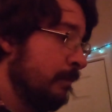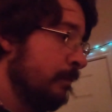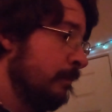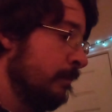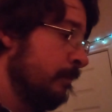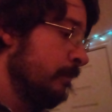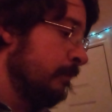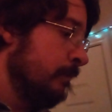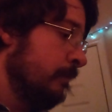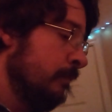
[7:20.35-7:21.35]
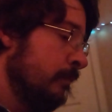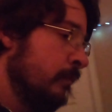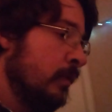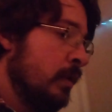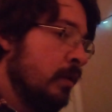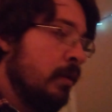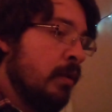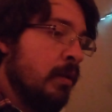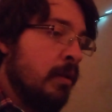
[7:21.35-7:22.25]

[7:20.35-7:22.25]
[no speech]